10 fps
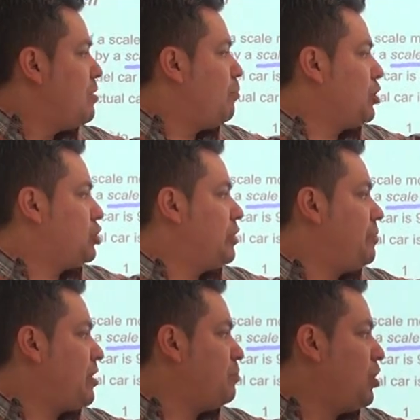Both of
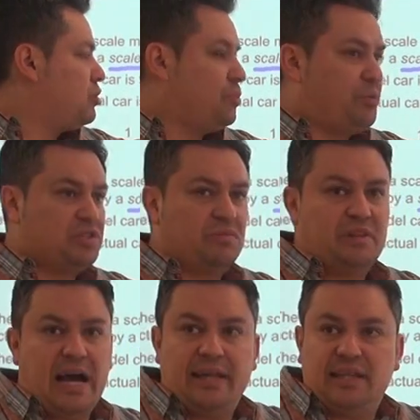them are multiples of
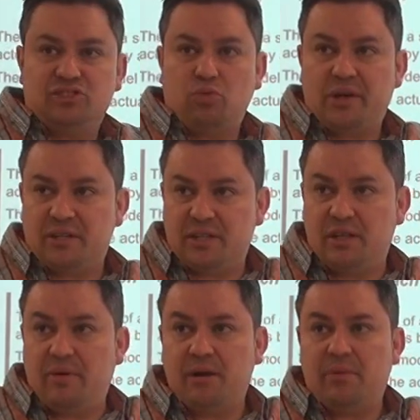9. That's where they
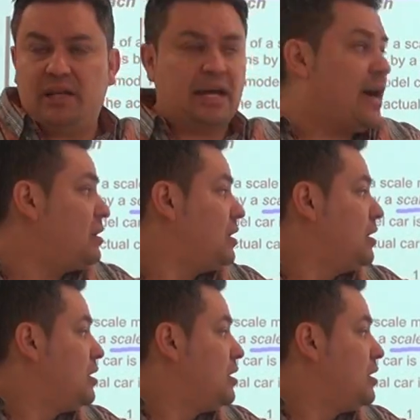divide by 9.